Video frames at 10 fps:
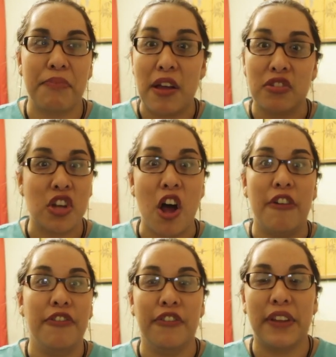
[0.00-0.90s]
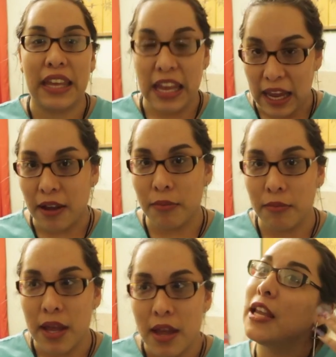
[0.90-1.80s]
bounce off of
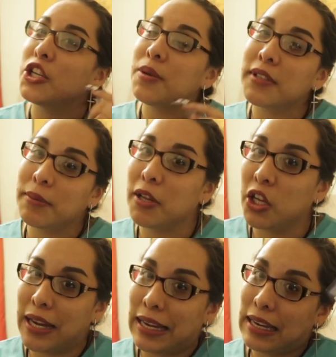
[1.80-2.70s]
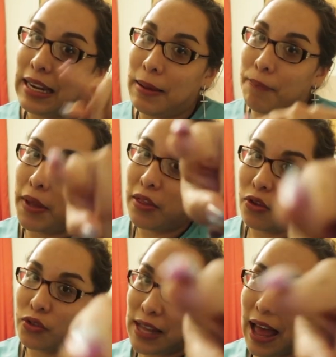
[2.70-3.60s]
him. He, she must have been looking deep in
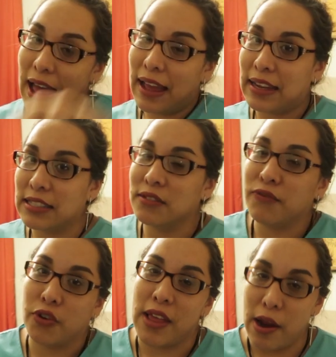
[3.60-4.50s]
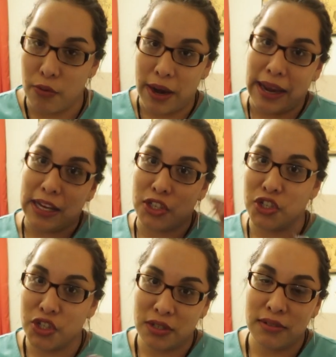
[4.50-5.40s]
those eyes for that
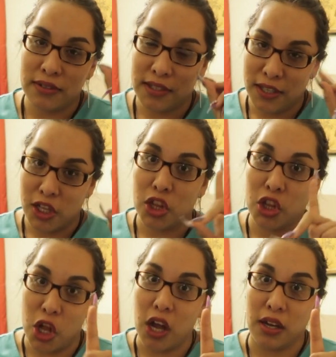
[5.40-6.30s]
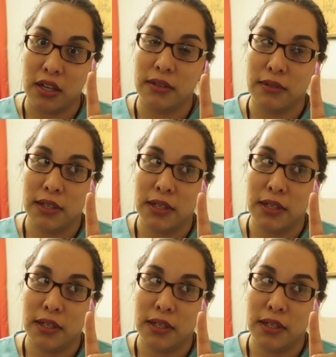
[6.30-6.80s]
rage look